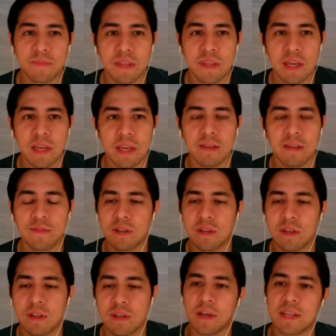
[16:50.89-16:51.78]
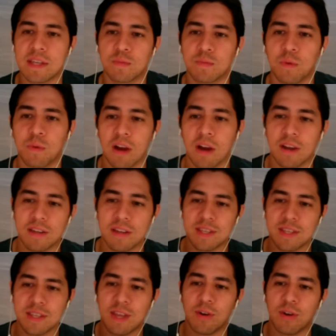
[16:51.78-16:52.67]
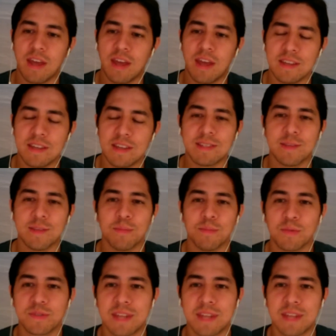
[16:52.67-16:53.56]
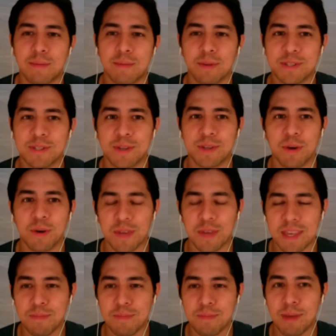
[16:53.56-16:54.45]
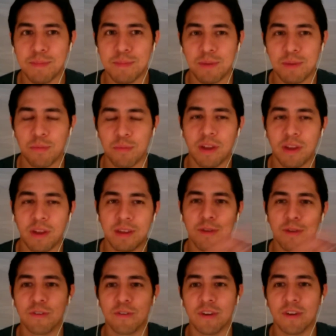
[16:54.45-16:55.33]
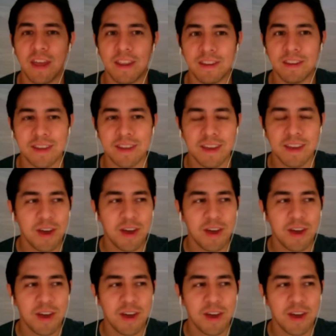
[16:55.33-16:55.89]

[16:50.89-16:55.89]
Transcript: He lives in a place where his internet isn't the most stable, so he might be running over and